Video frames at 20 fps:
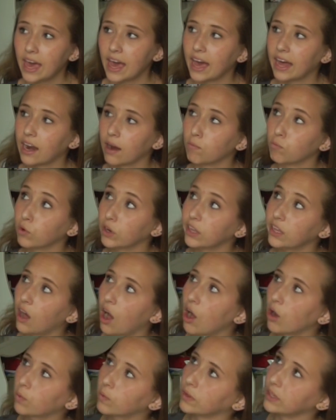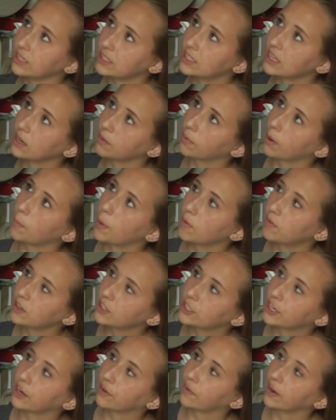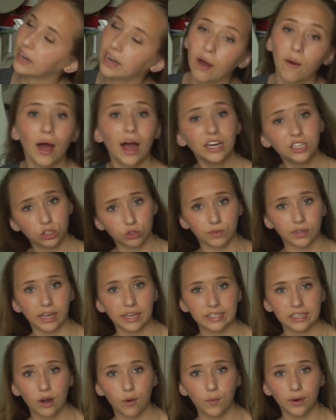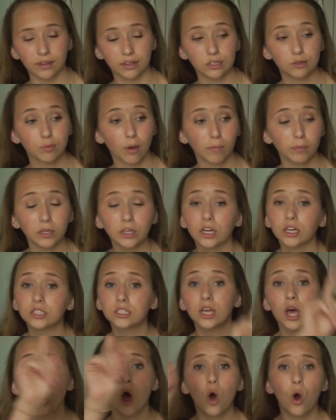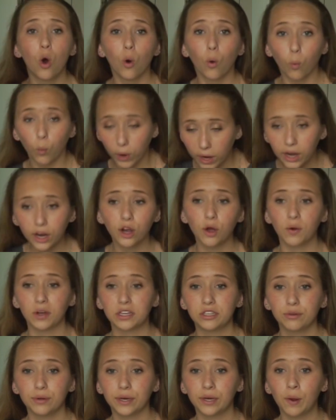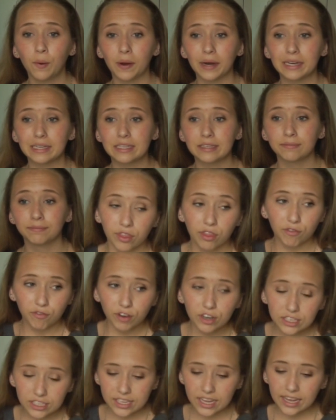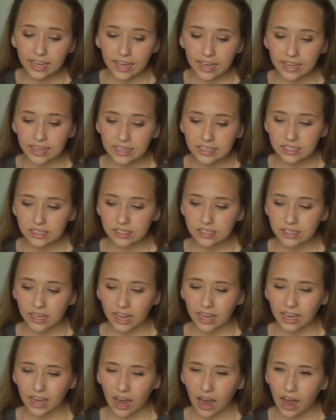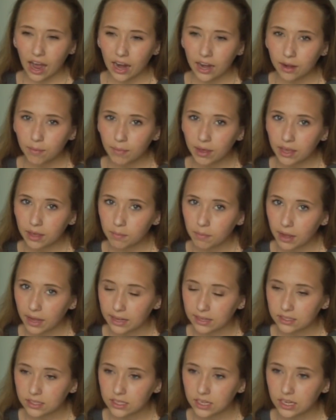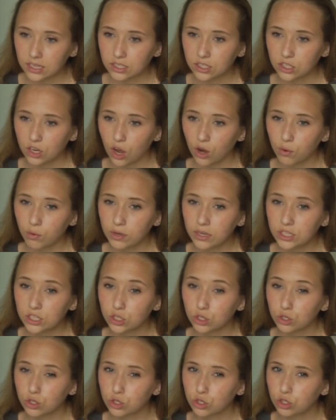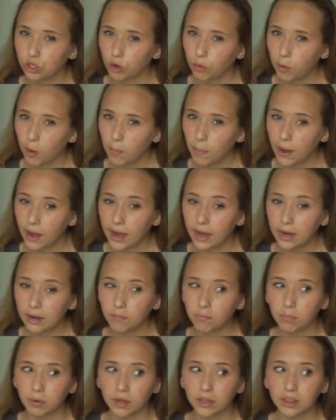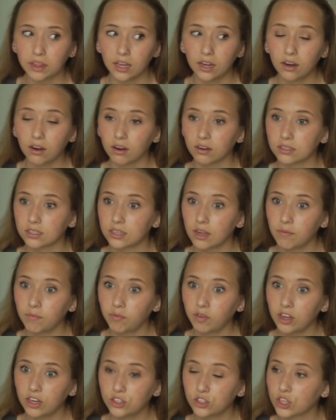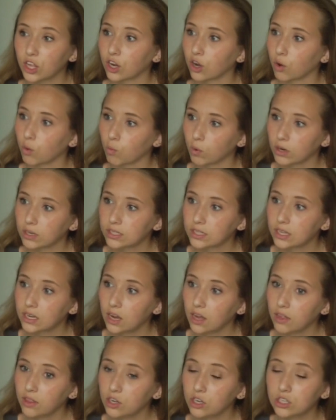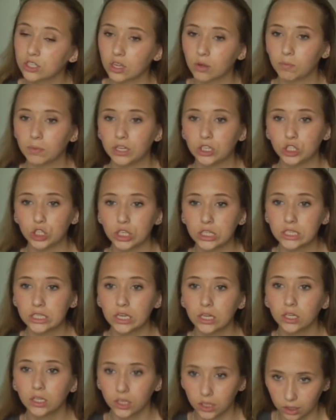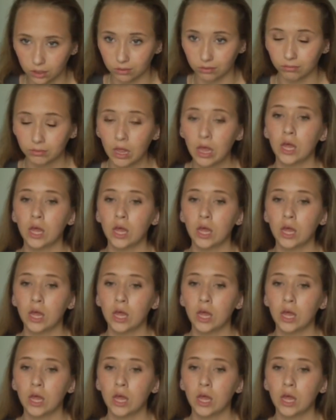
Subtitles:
And I'm really awkwardly sitting by my fish tank right now. I just realized how weird this probably looks. We're going to ignore it. First thing is they kind of make a mess. It's not always super bad, but there are some fish that are worse than others, let me just tell you.